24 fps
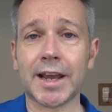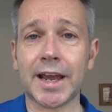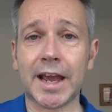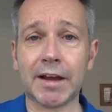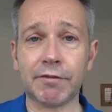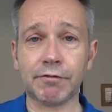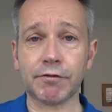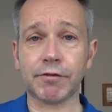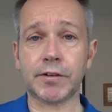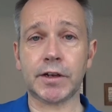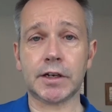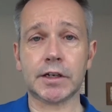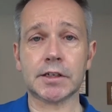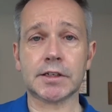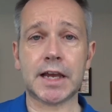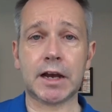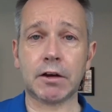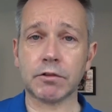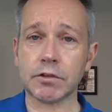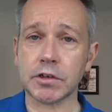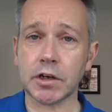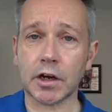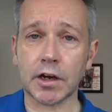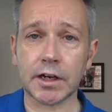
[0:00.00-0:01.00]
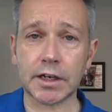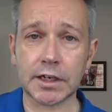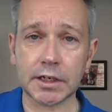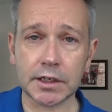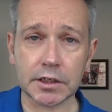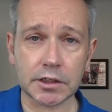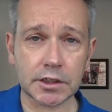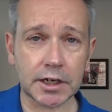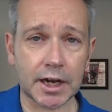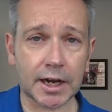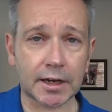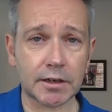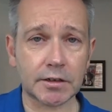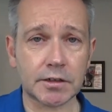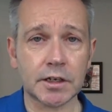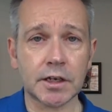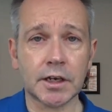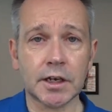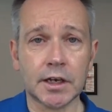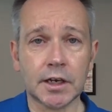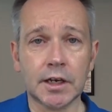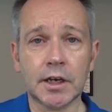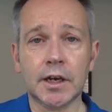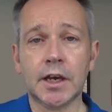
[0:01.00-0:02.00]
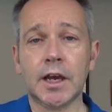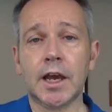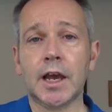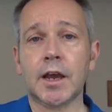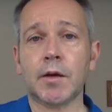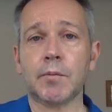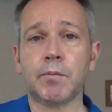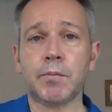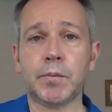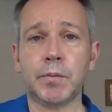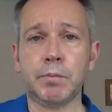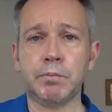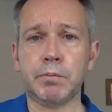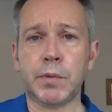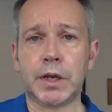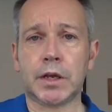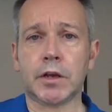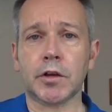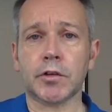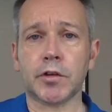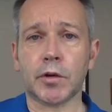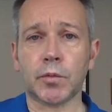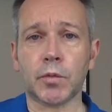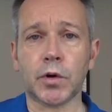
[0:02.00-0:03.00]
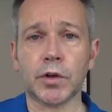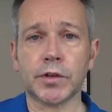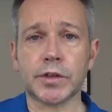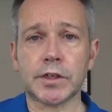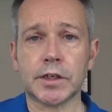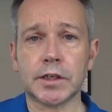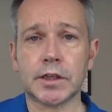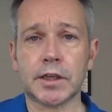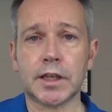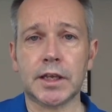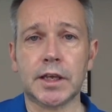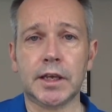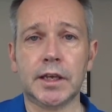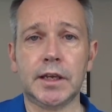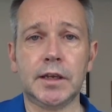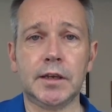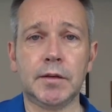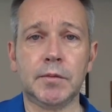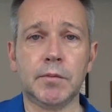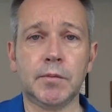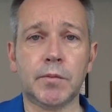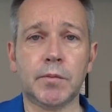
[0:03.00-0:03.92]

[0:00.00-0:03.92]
I haven't fitted a tail tidy as yet because I wanted the